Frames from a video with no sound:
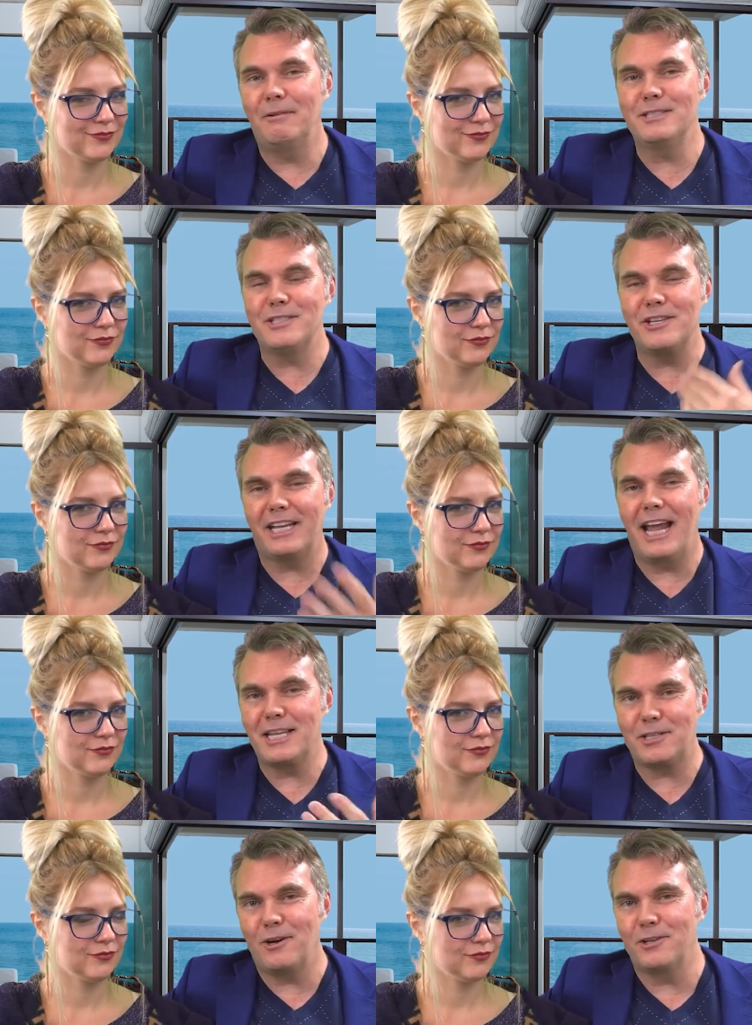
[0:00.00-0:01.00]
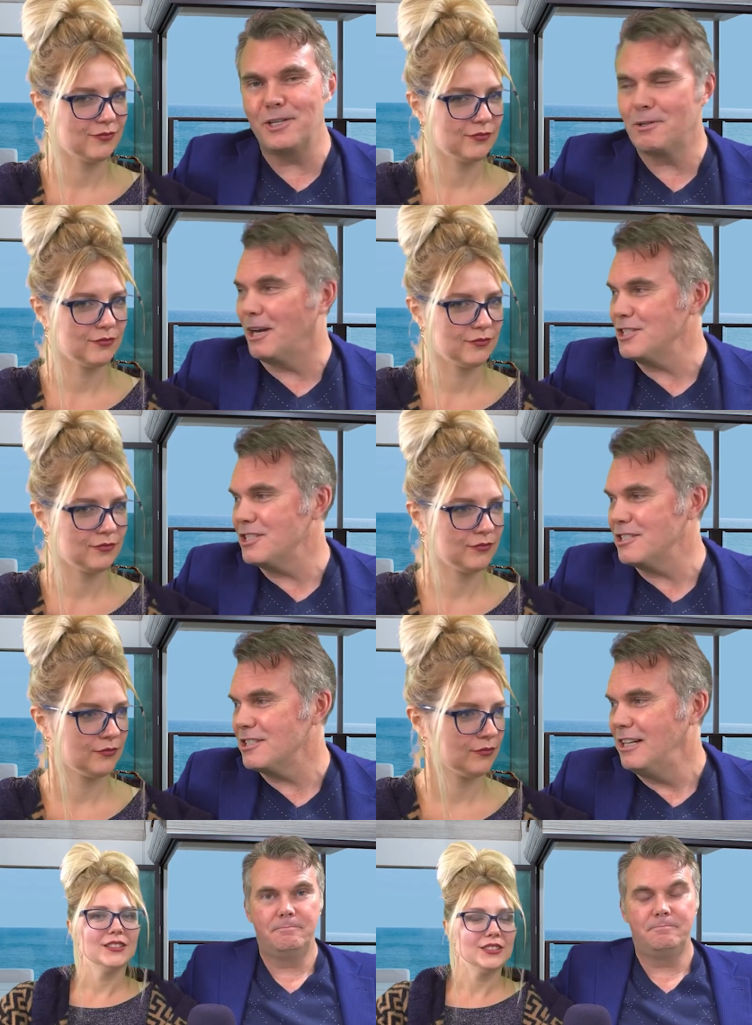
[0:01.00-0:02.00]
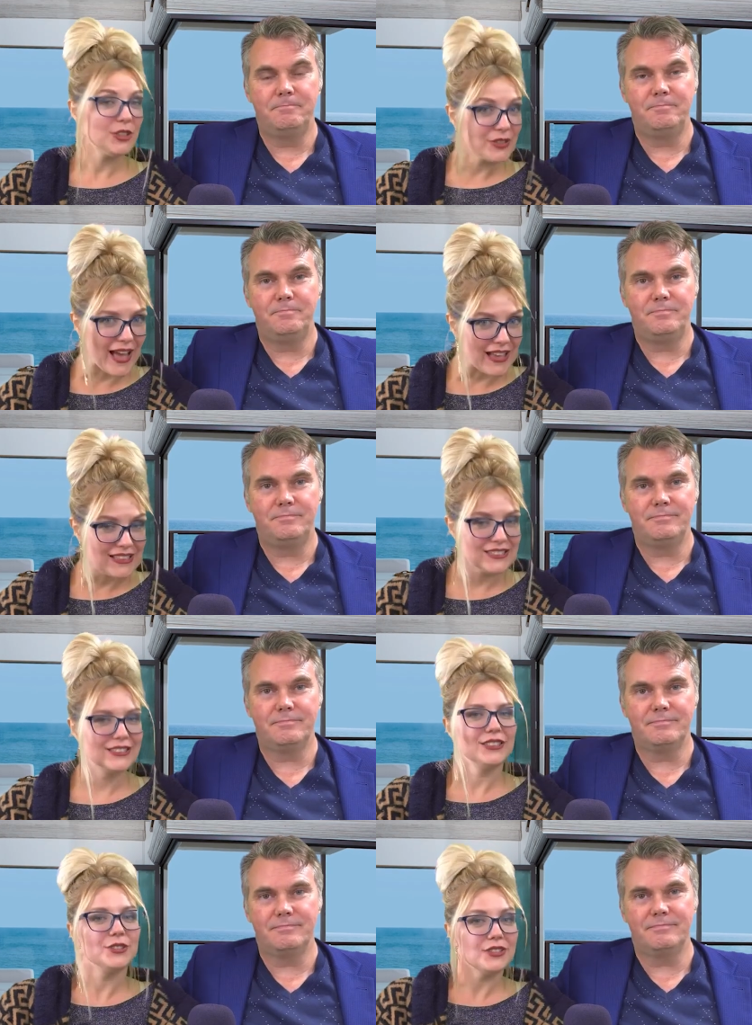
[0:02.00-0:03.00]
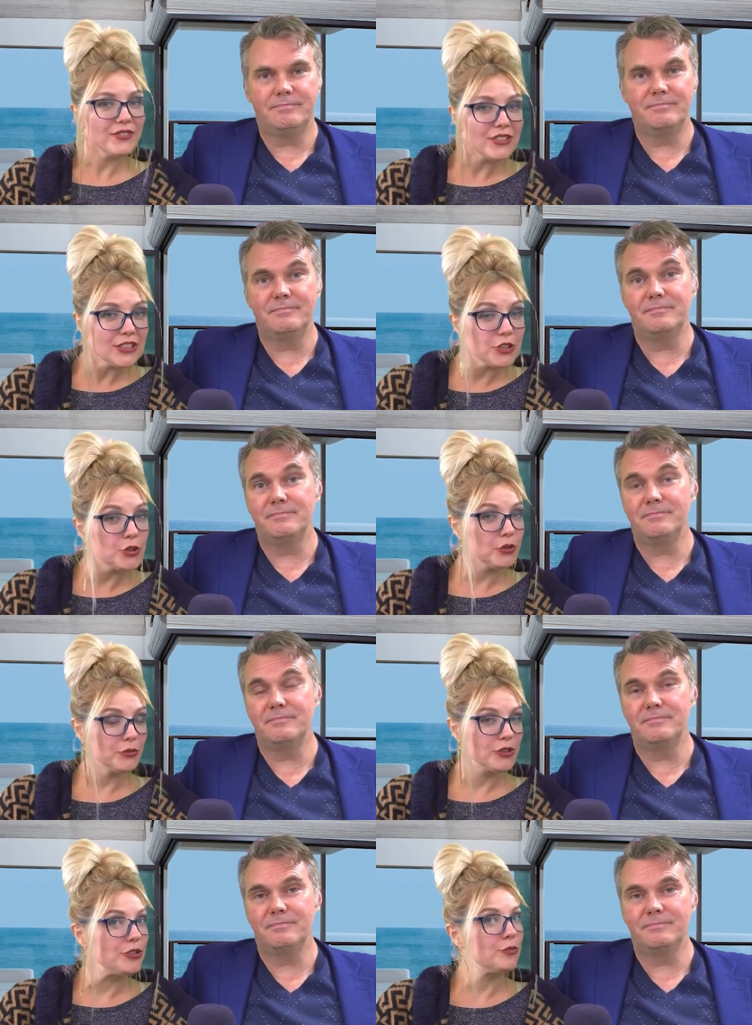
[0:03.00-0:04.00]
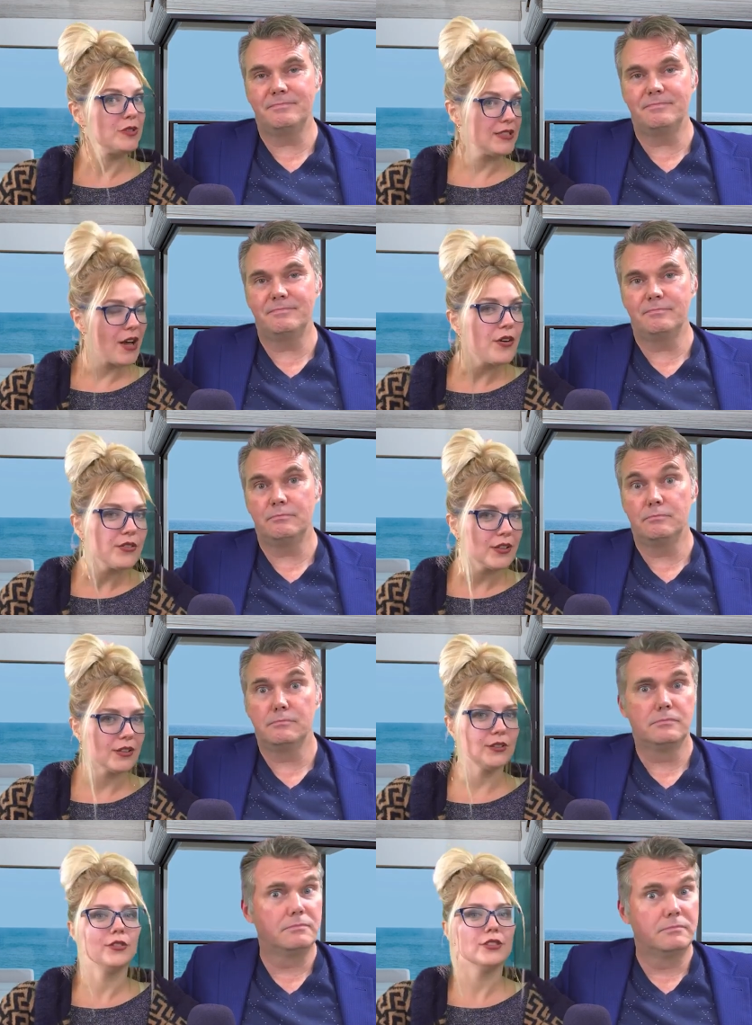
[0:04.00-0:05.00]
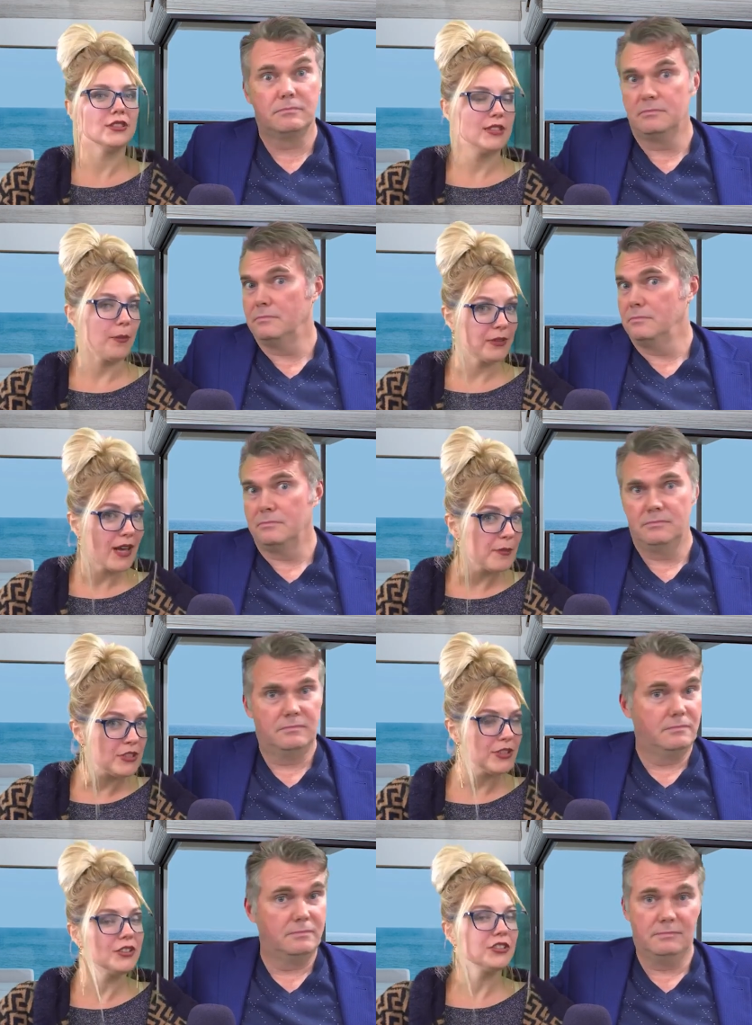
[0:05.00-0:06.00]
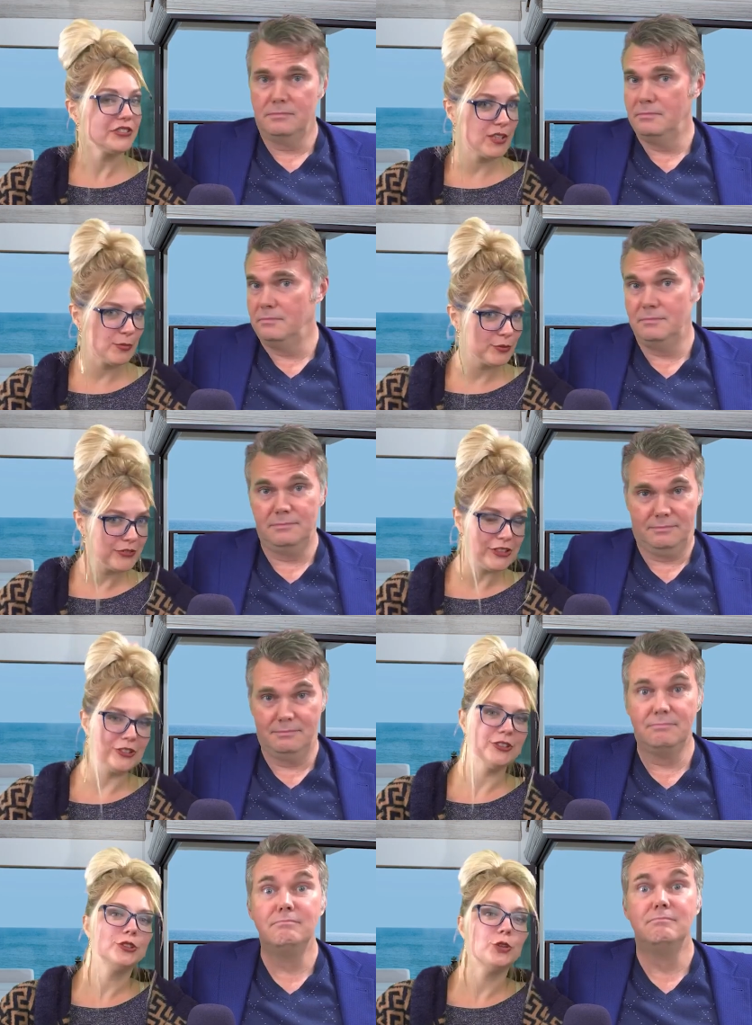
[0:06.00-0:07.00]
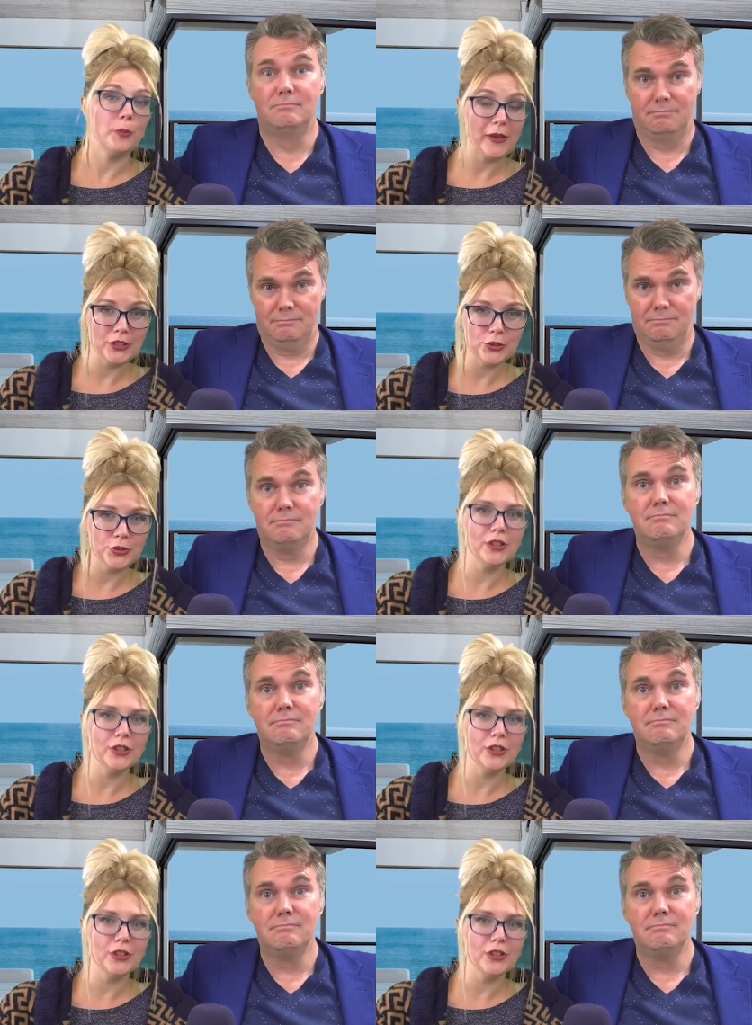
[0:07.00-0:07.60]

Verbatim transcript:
Speaker 1: one, so you can ask her all your questions.
Speaker 2: So guys, you definitely don't want to miss out on this upcoming incredible video. So make sure